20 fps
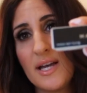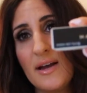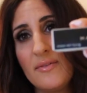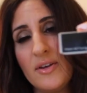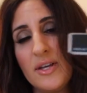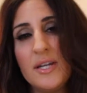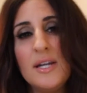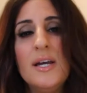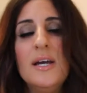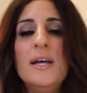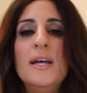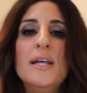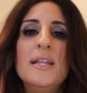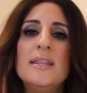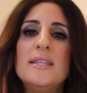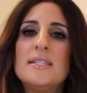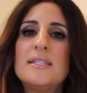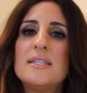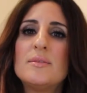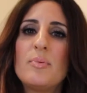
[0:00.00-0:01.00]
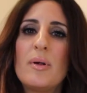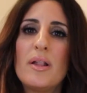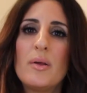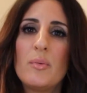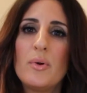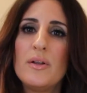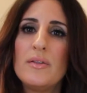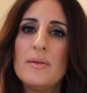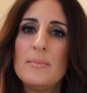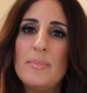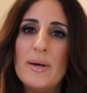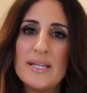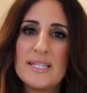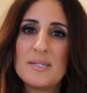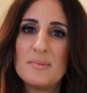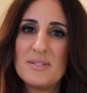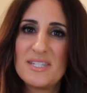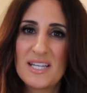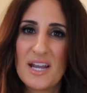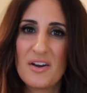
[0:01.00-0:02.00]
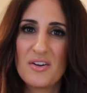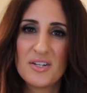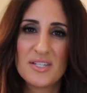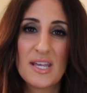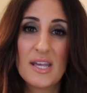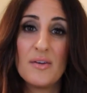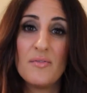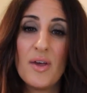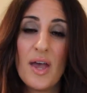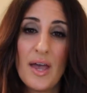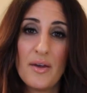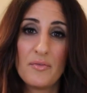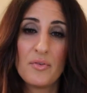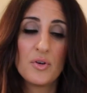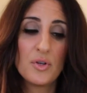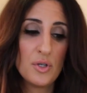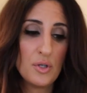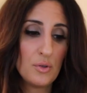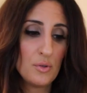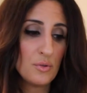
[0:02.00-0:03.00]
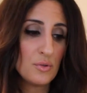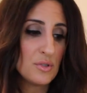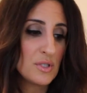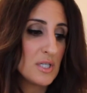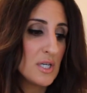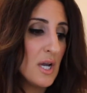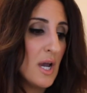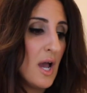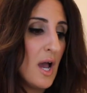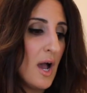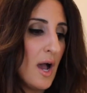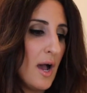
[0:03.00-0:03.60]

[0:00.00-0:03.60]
have it. This is probably one of the best mascaras I have ever used.